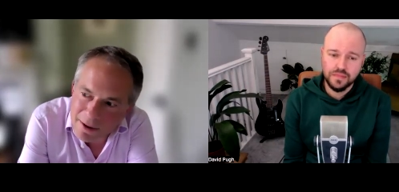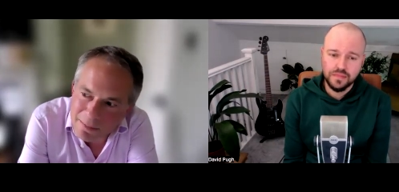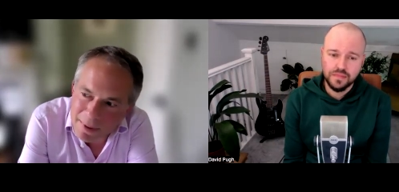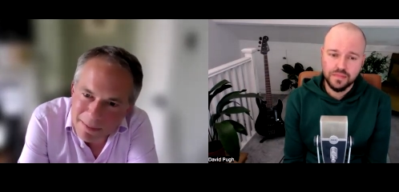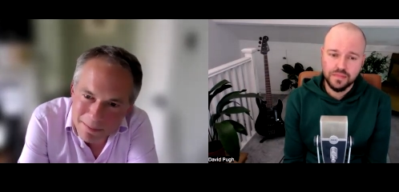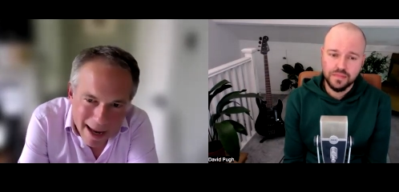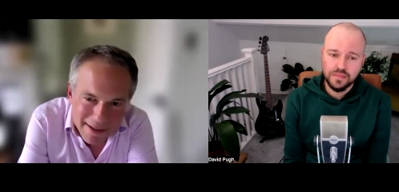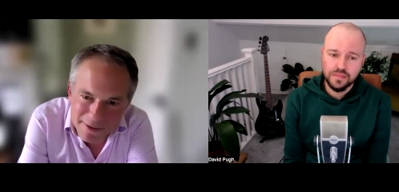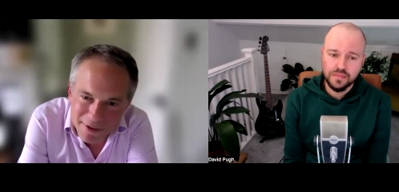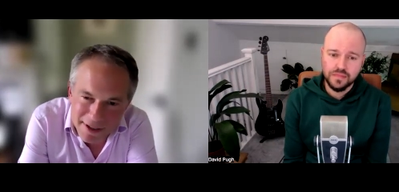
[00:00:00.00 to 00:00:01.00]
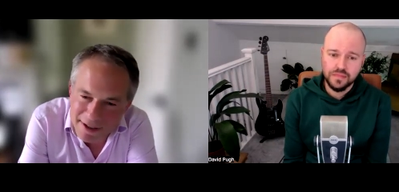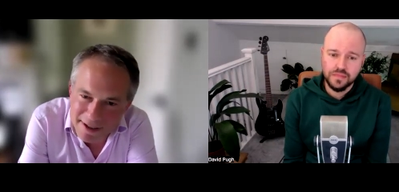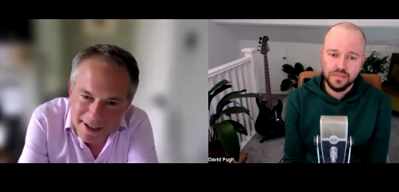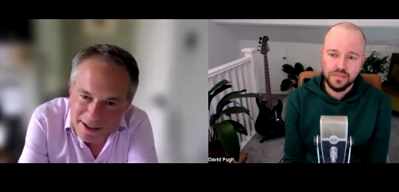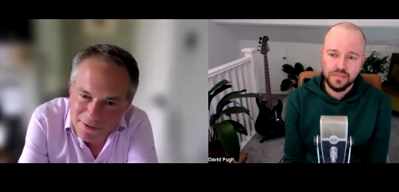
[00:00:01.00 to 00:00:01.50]
Speaker 1: being massively
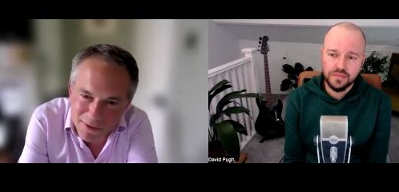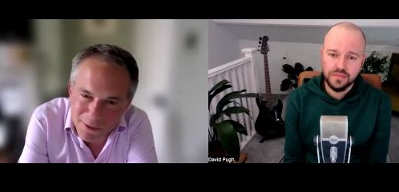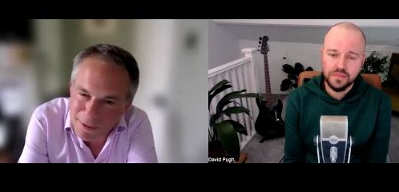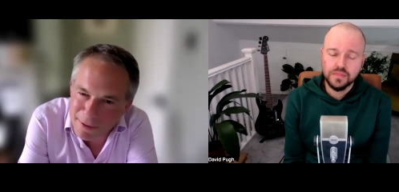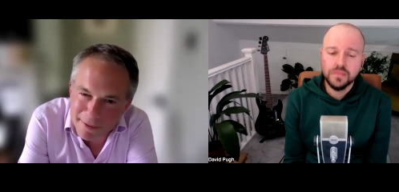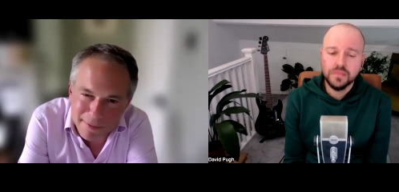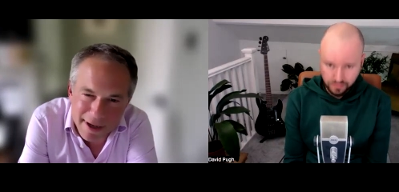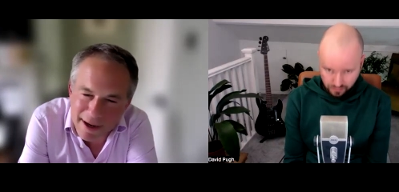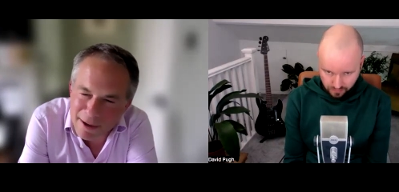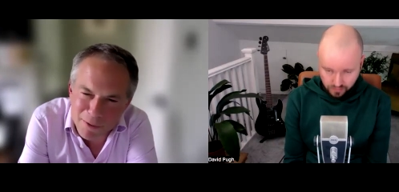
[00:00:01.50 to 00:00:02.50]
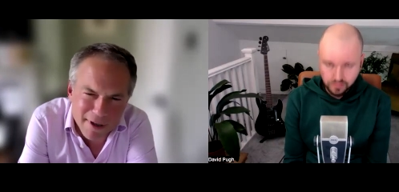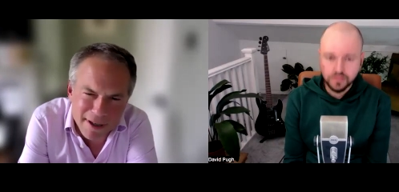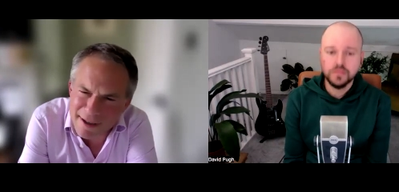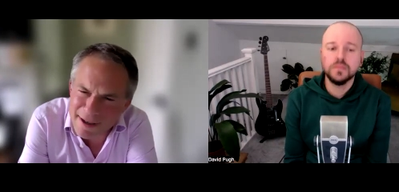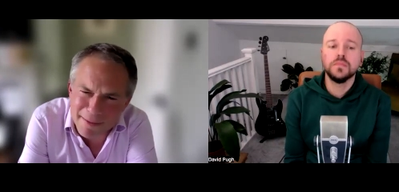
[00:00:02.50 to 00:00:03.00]
successful that i looked
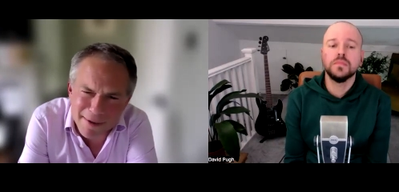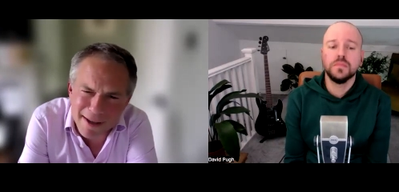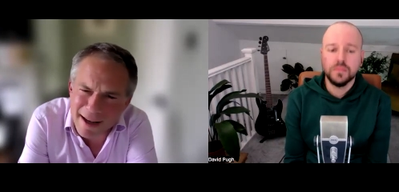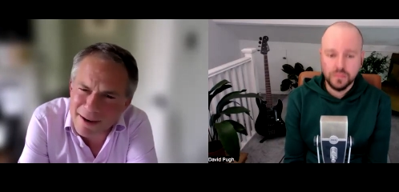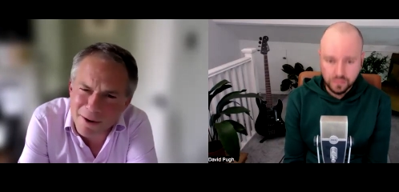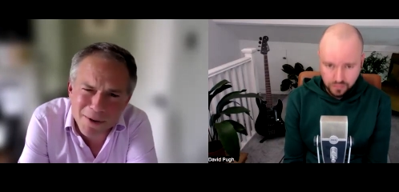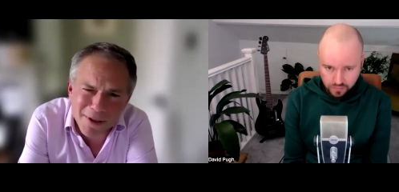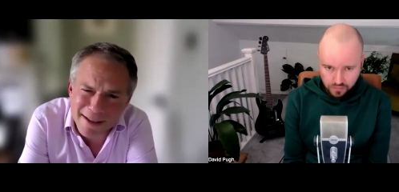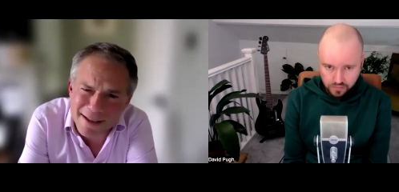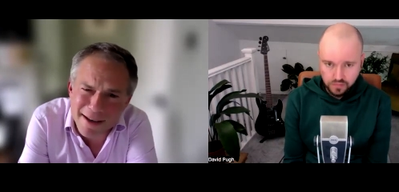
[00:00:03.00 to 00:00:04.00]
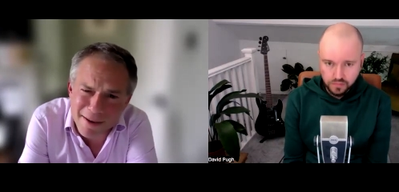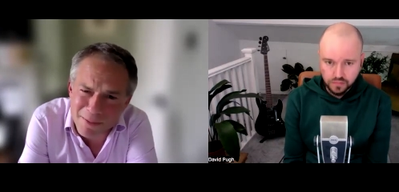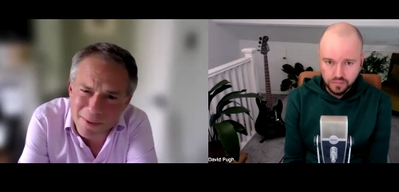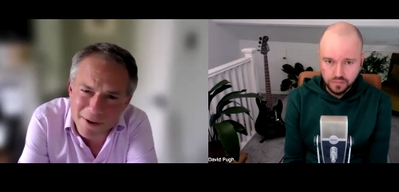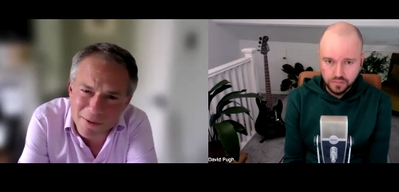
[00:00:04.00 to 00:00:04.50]
at and i was like oh yet another
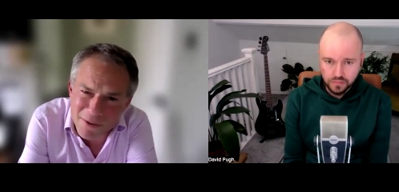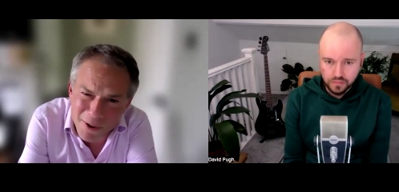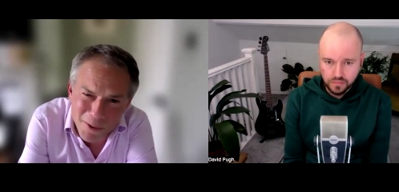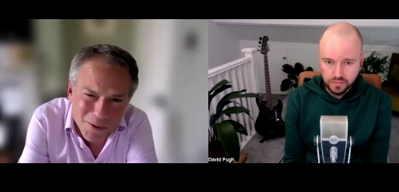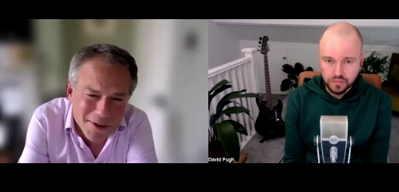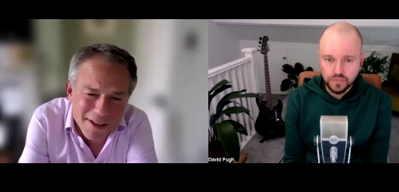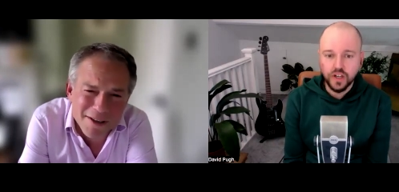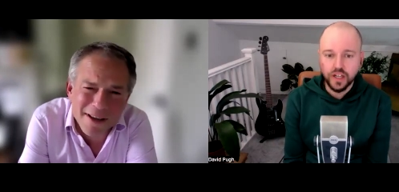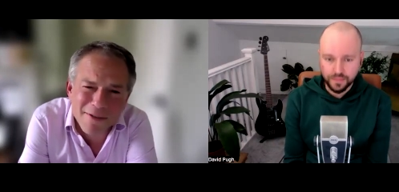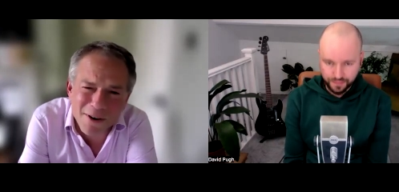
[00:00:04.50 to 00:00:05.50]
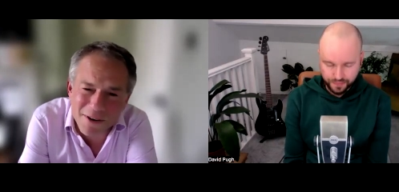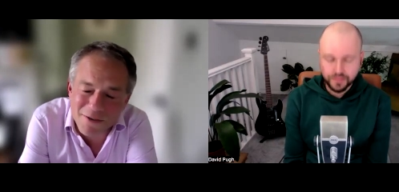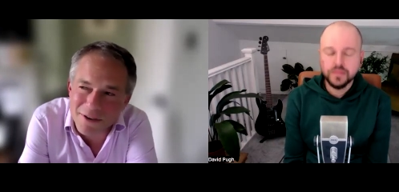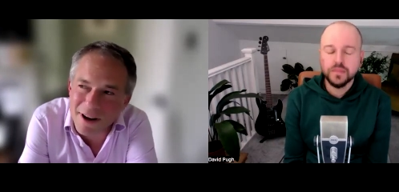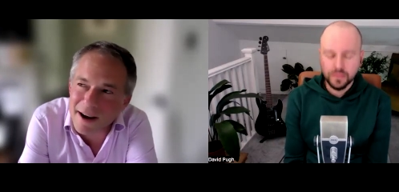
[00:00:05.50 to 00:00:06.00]
one of those that's right. never going
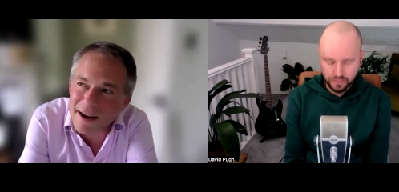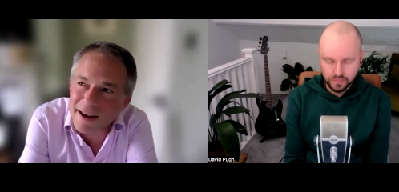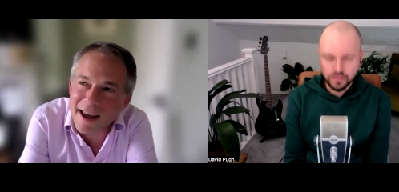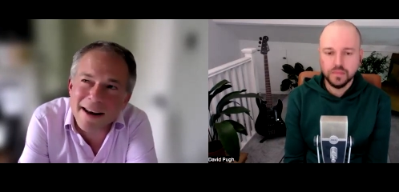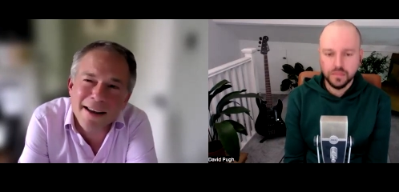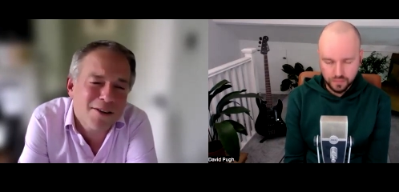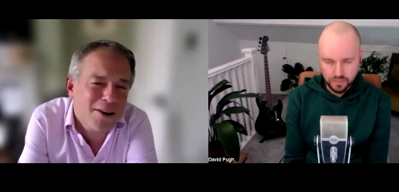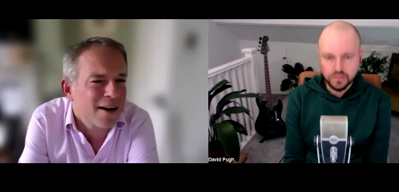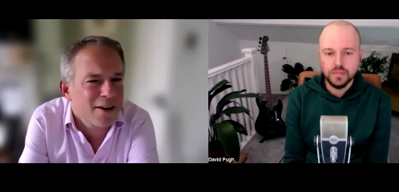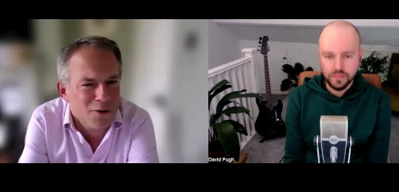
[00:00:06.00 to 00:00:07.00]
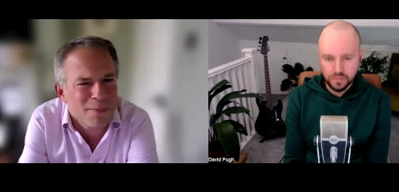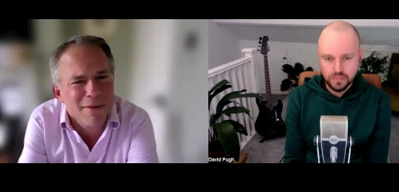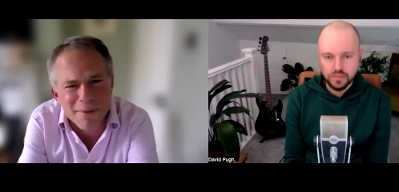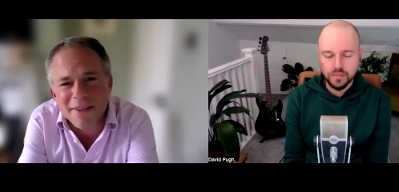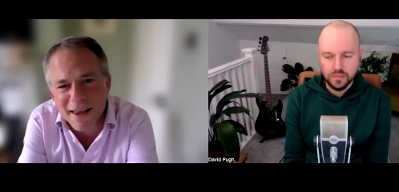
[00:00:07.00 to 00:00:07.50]
and it turned out to be
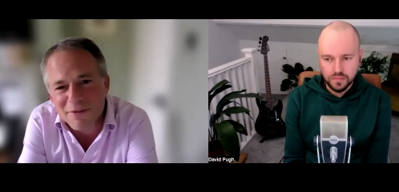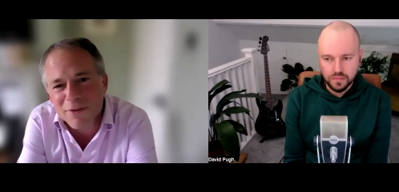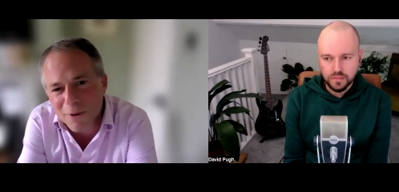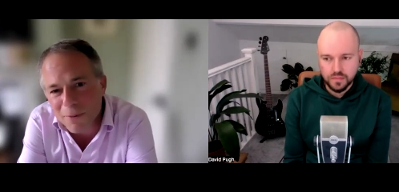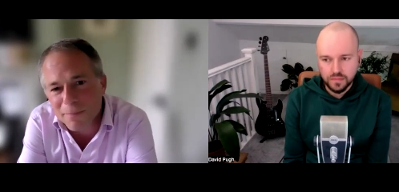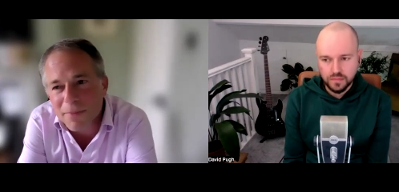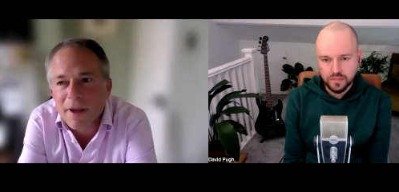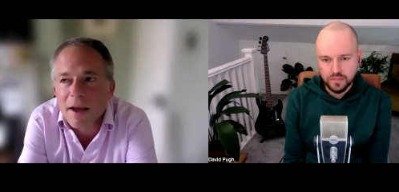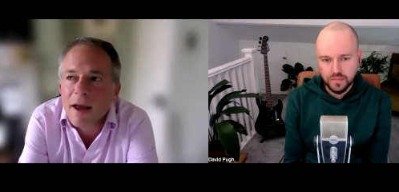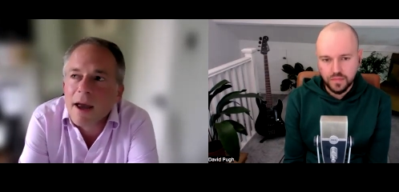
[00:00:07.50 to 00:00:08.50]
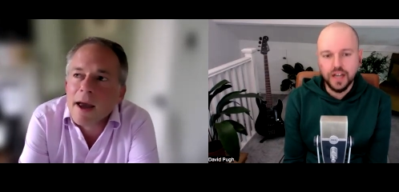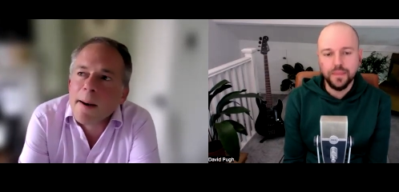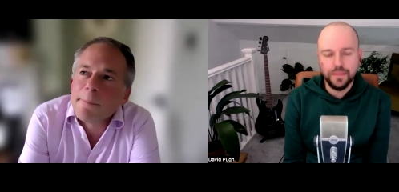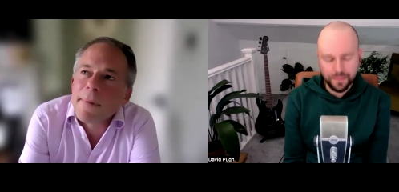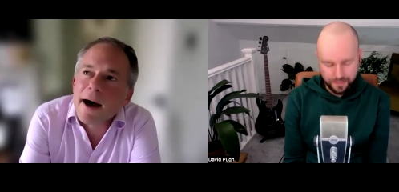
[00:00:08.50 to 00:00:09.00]
the one that flew yeah.
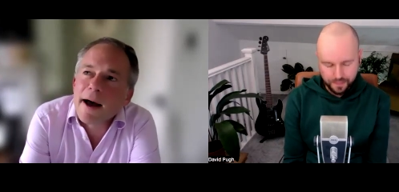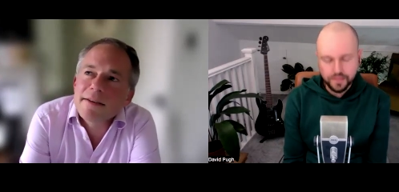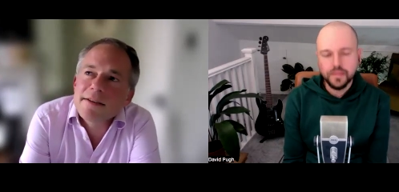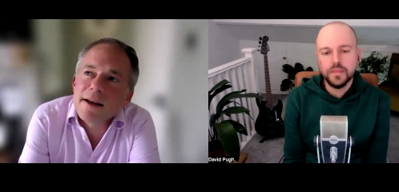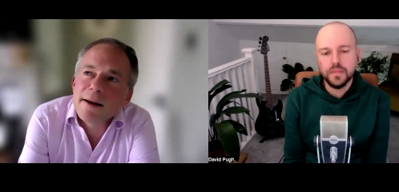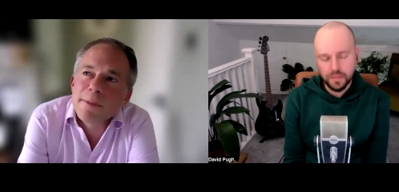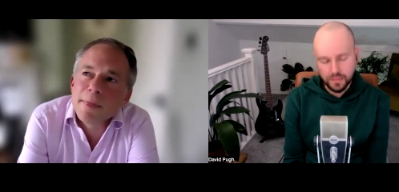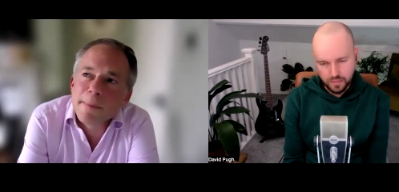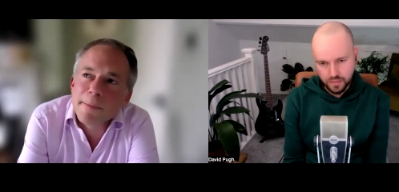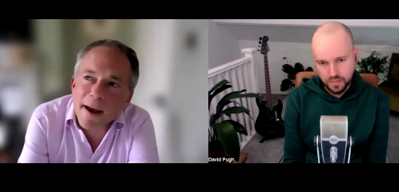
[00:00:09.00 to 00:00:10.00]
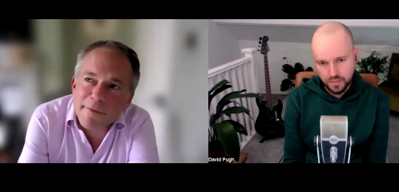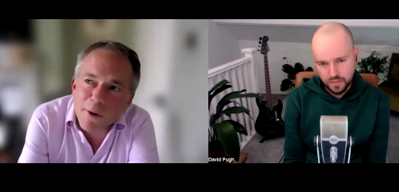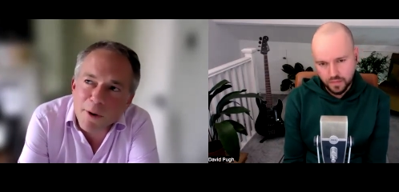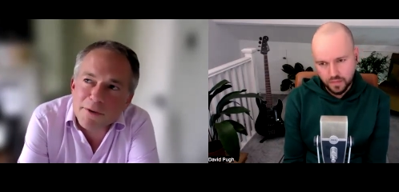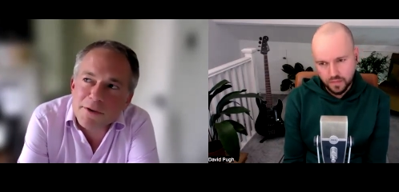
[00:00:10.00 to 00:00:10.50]
But um, I've
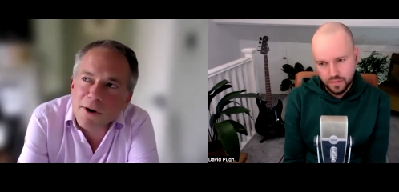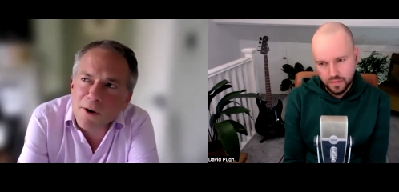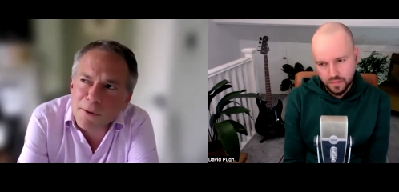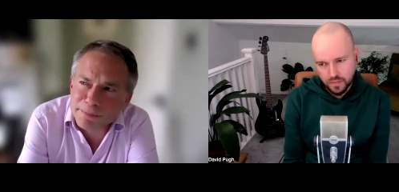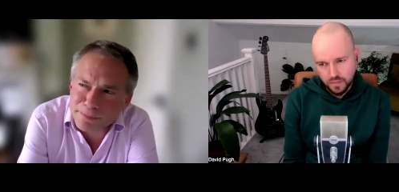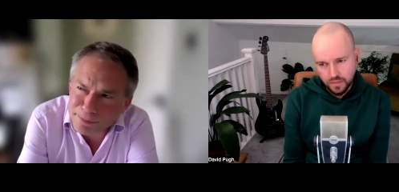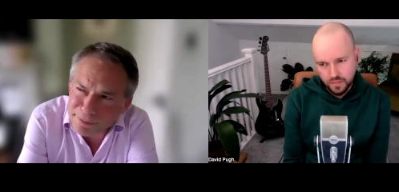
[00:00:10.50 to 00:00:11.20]
also